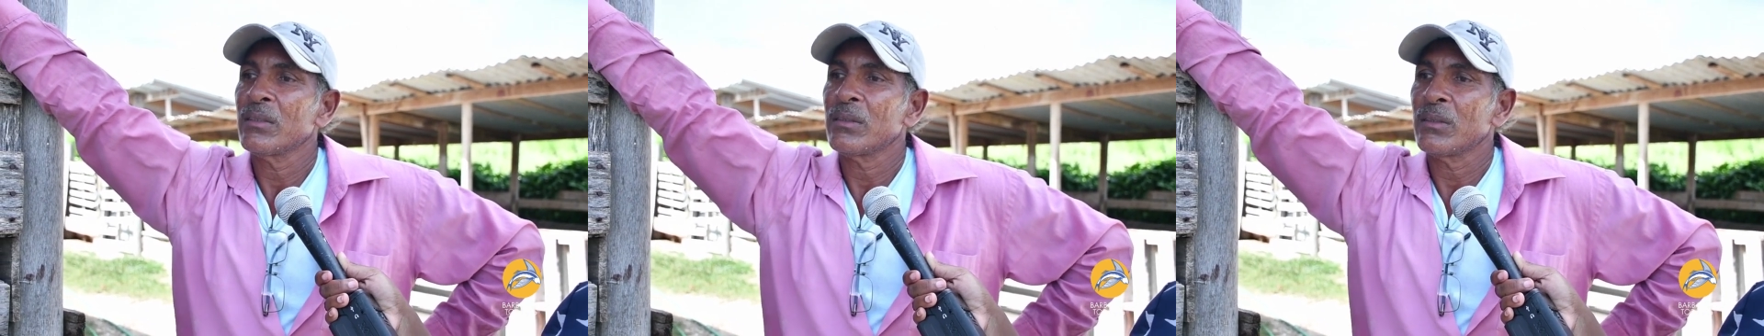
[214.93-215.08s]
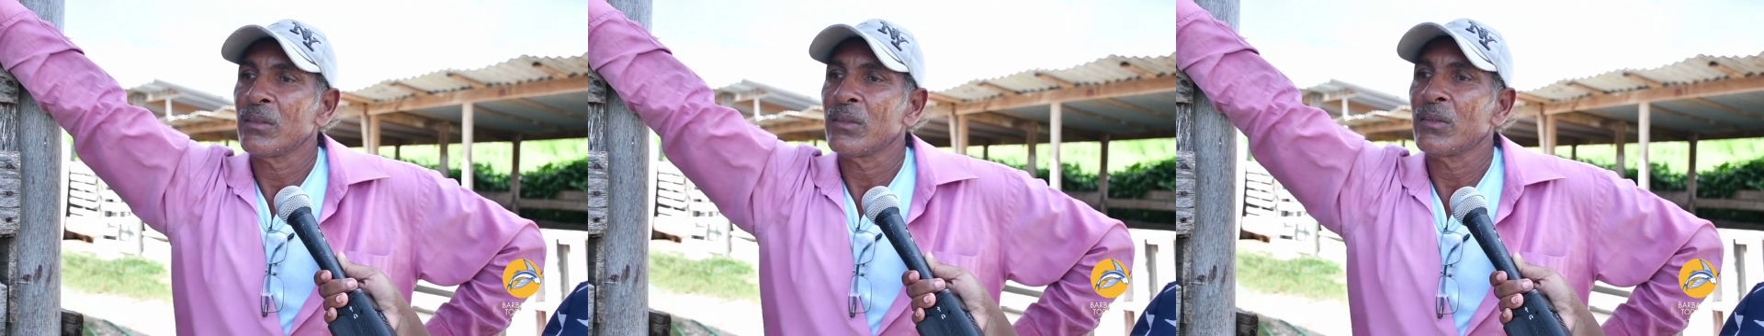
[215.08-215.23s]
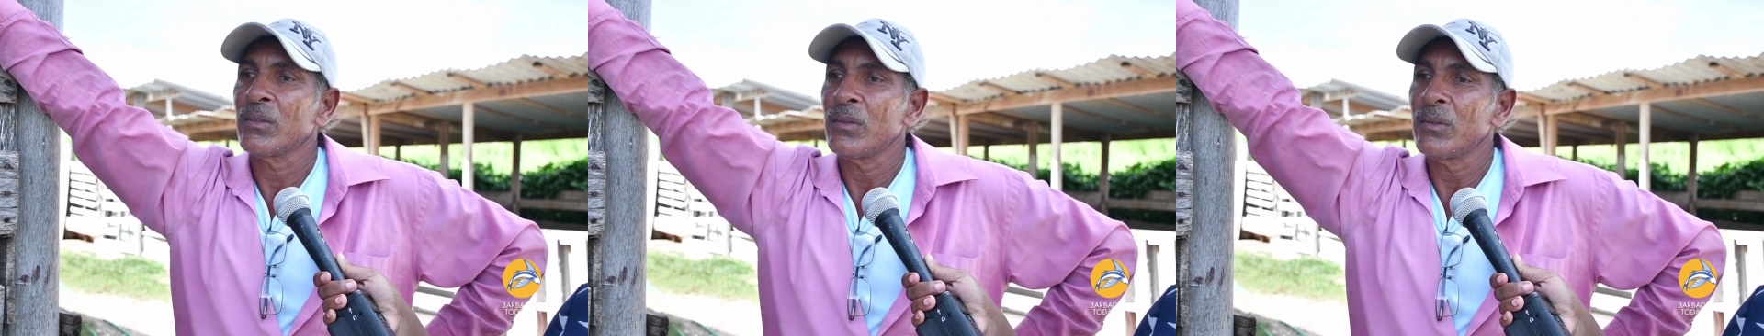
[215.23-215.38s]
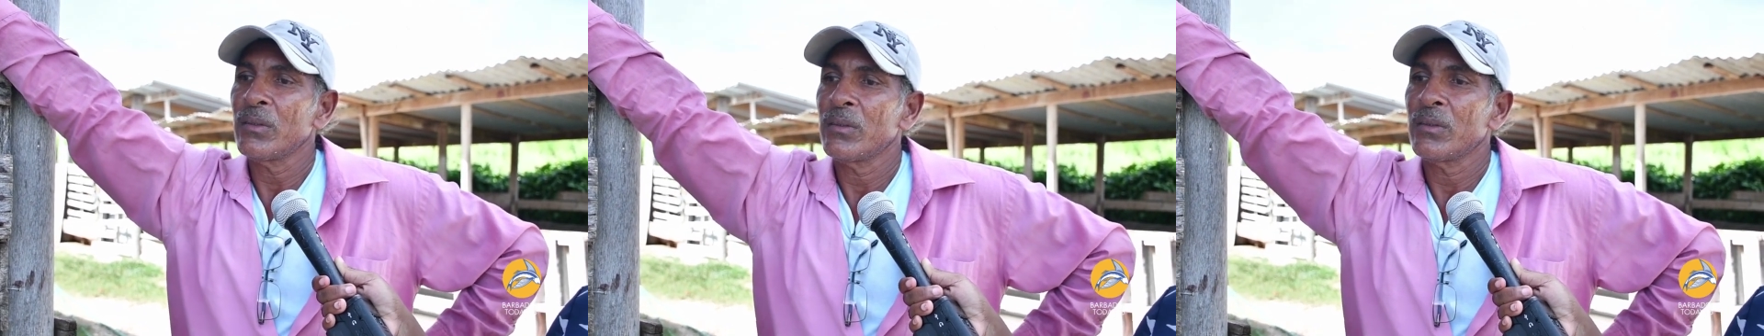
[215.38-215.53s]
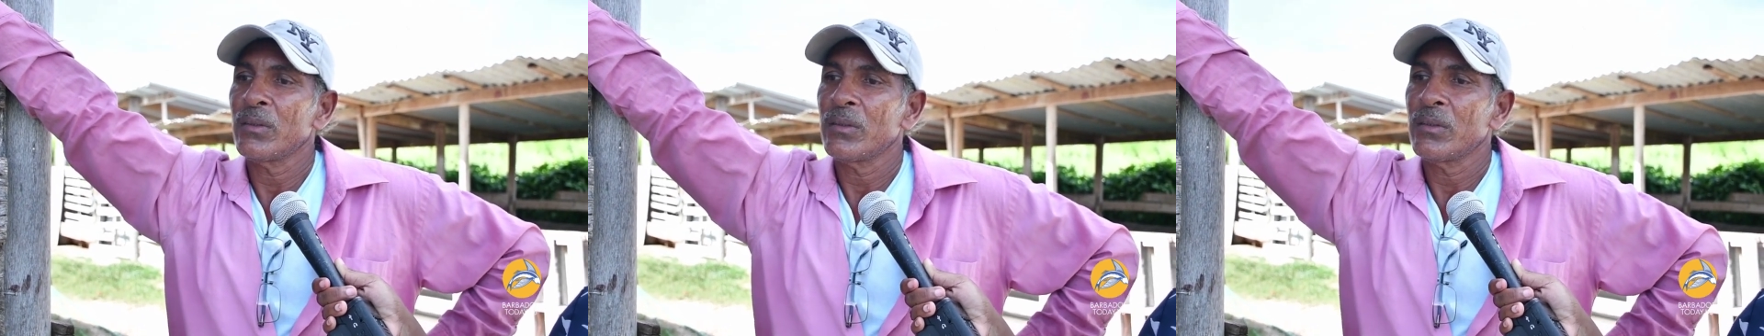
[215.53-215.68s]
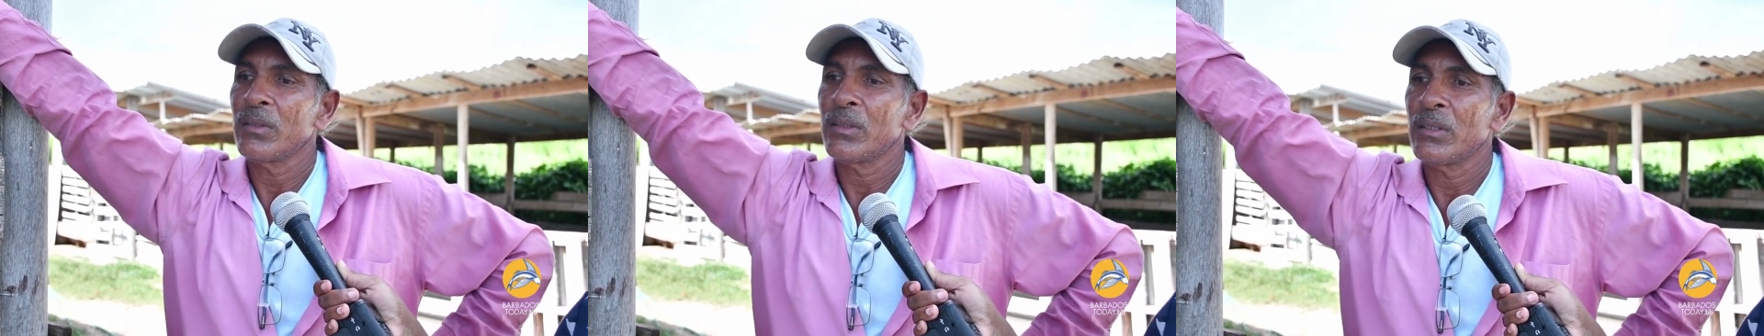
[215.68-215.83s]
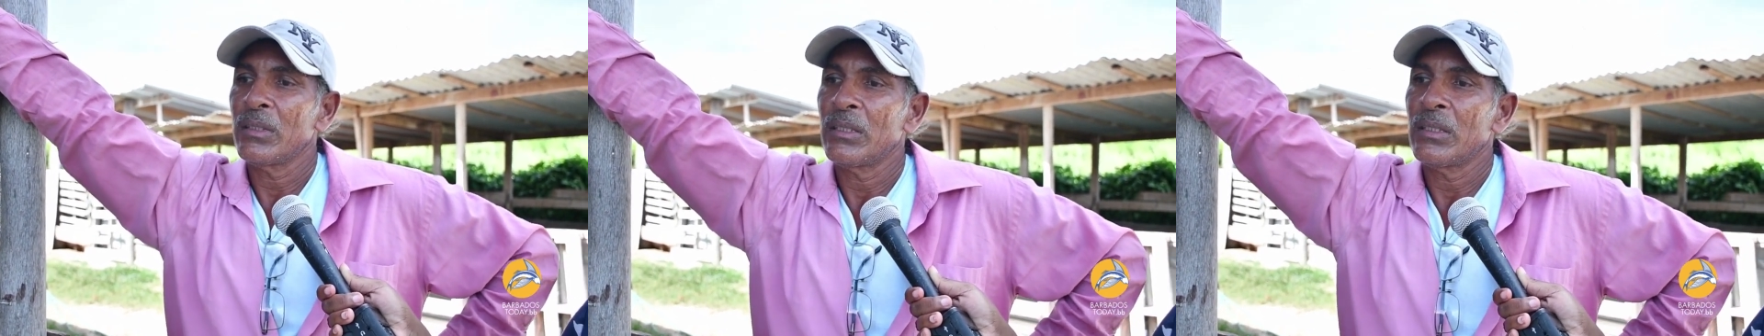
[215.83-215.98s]
you know.
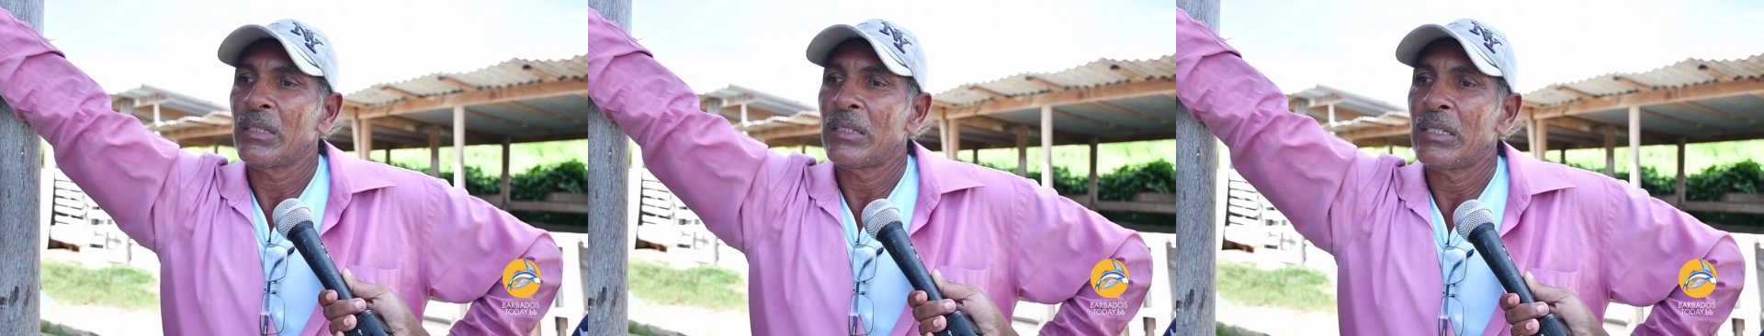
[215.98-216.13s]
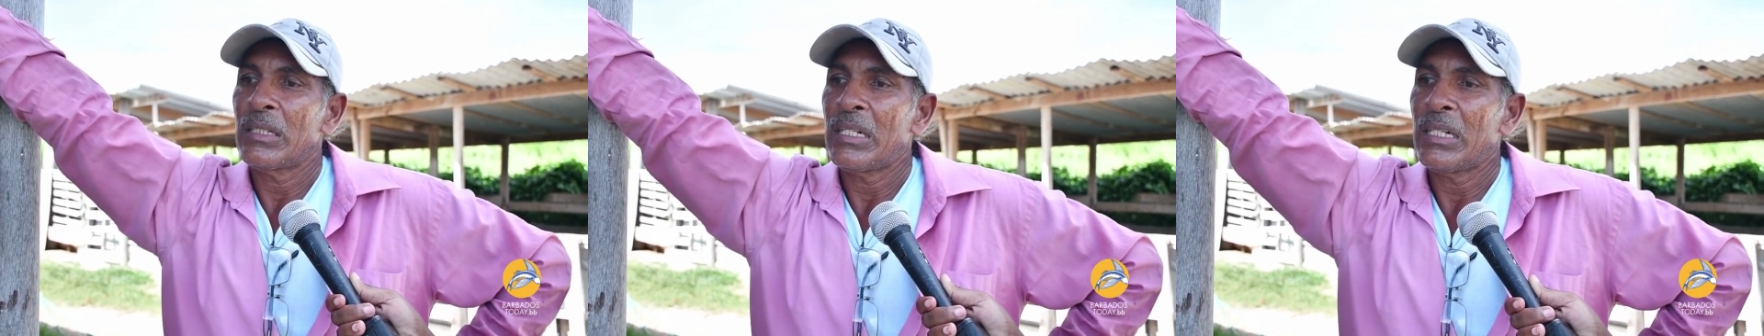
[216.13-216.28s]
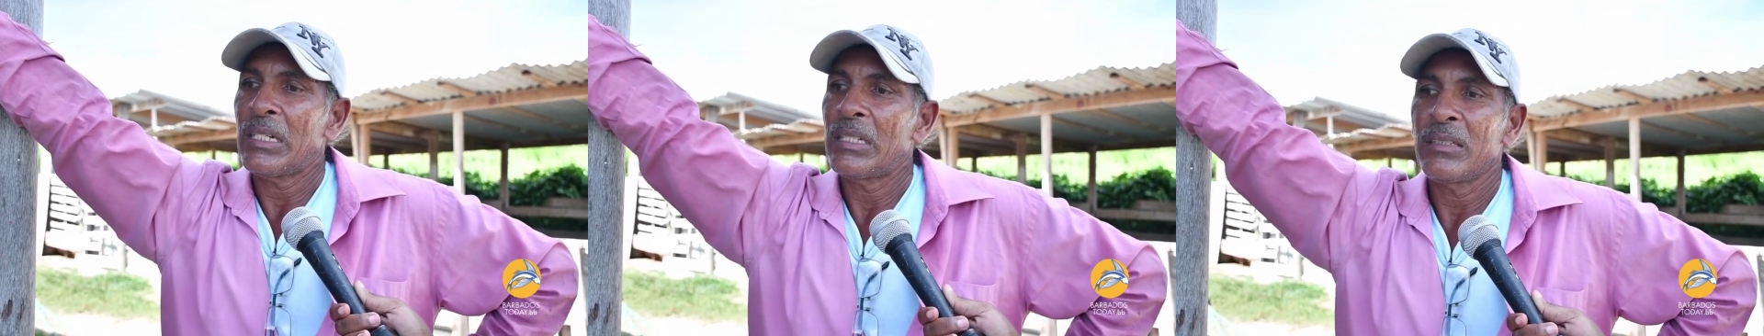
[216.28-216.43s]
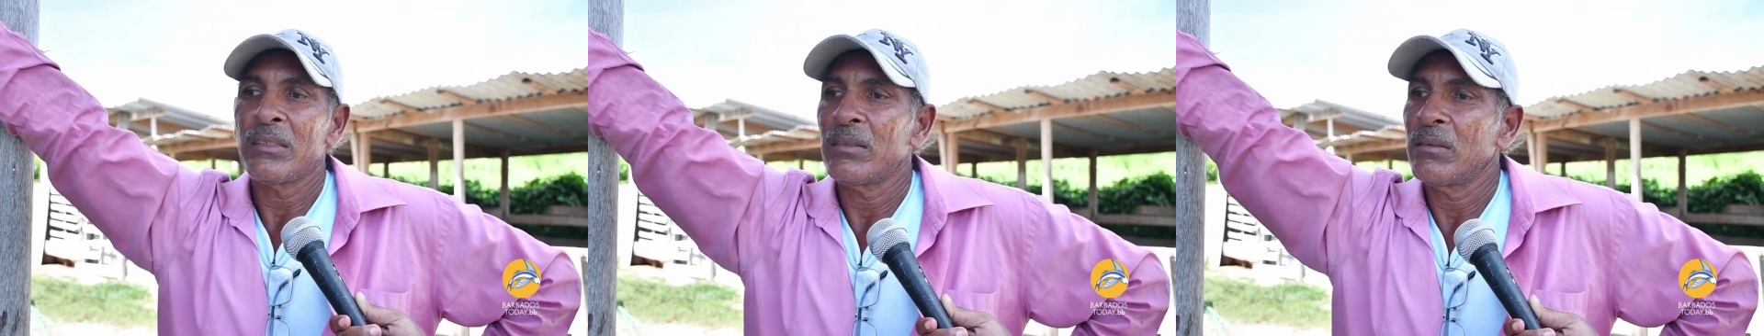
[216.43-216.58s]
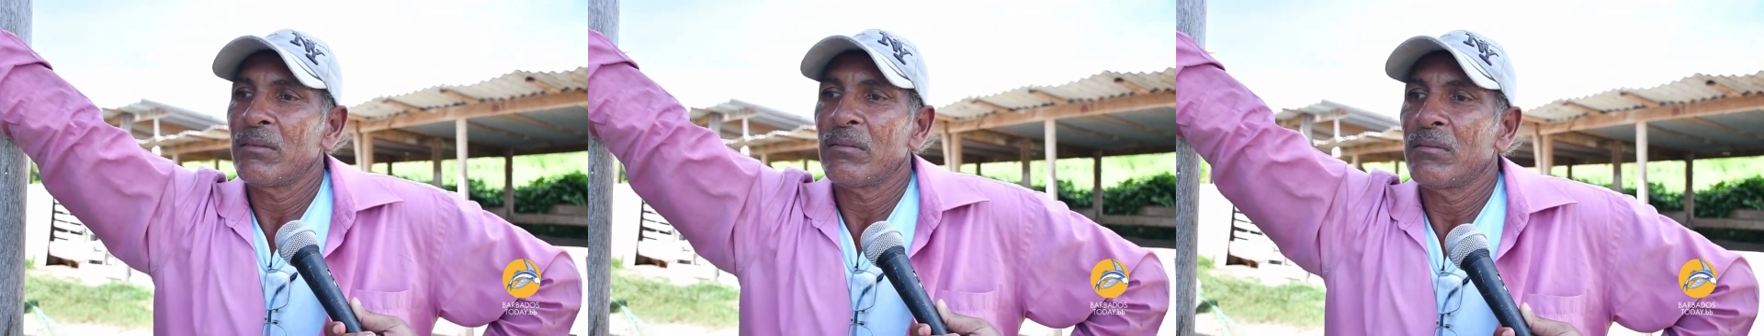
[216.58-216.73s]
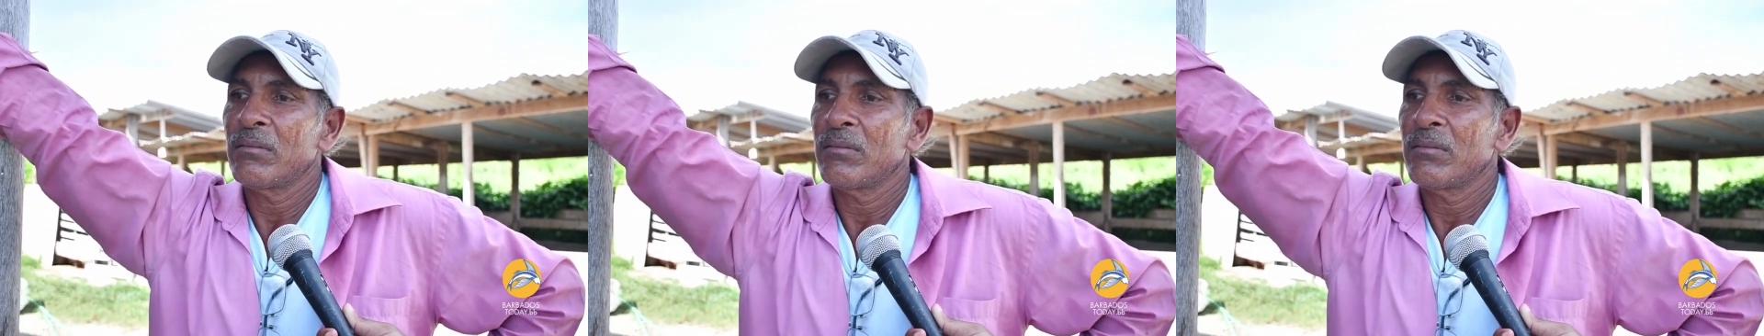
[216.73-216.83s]
And